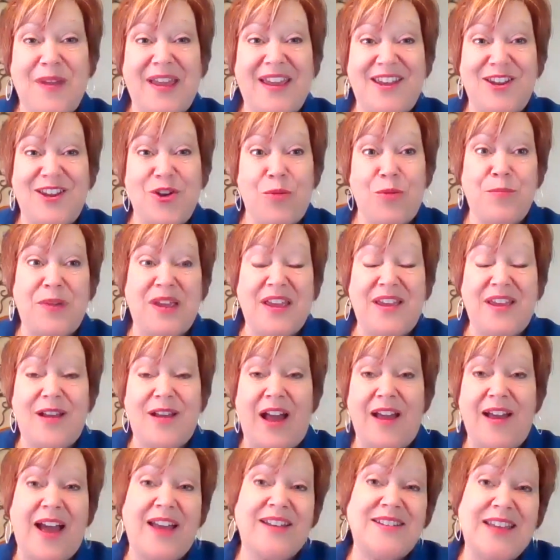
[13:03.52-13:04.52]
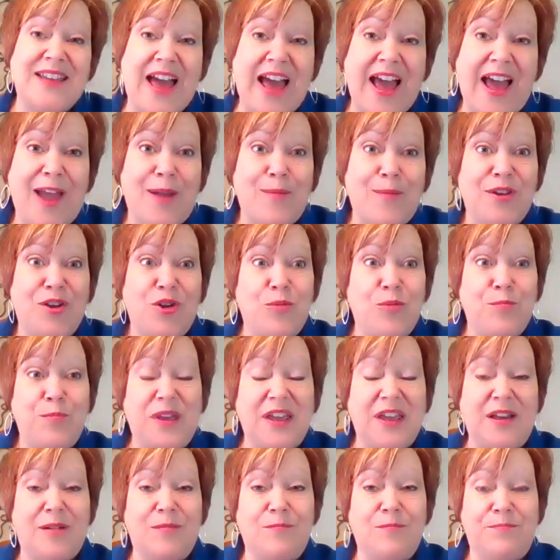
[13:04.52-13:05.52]
meet, you know, be on time, you know,
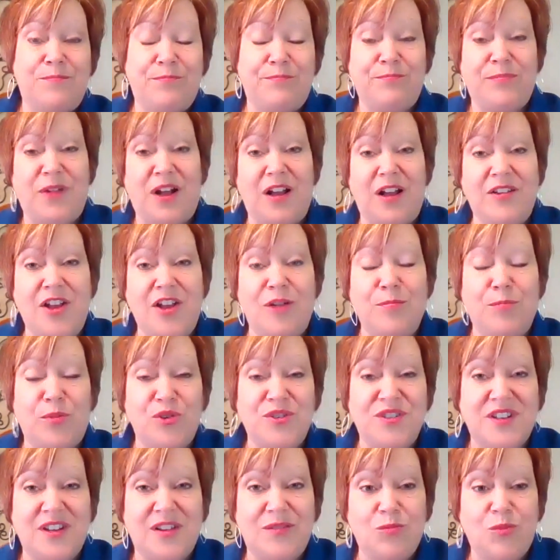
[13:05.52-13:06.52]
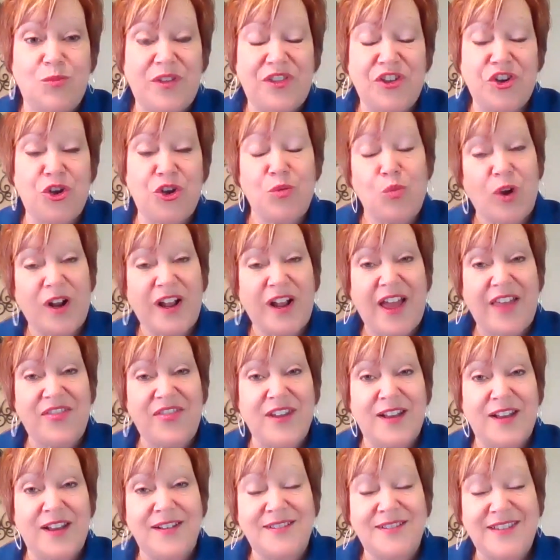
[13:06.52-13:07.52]
be a young person with a good work
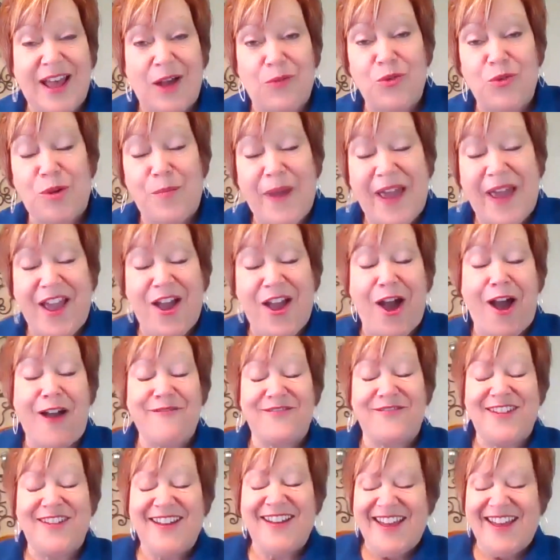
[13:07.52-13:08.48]
ethic, because that will pay off.